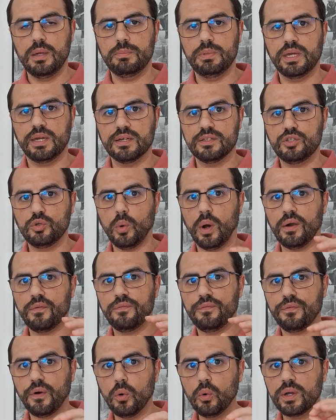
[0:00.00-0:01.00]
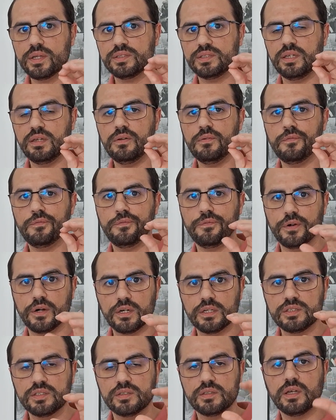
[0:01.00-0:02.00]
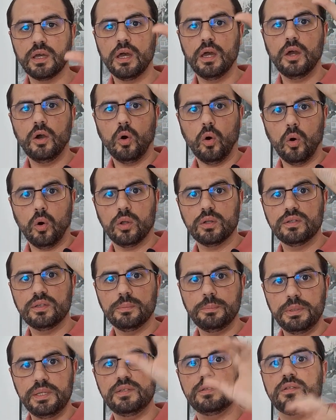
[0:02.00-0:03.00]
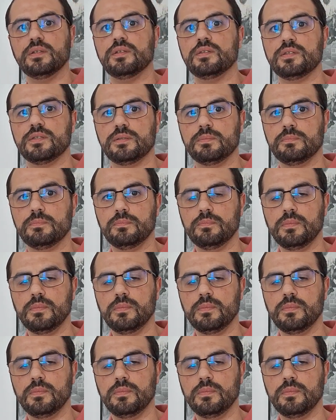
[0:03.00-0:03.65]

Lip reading: because you are focusing first on the business.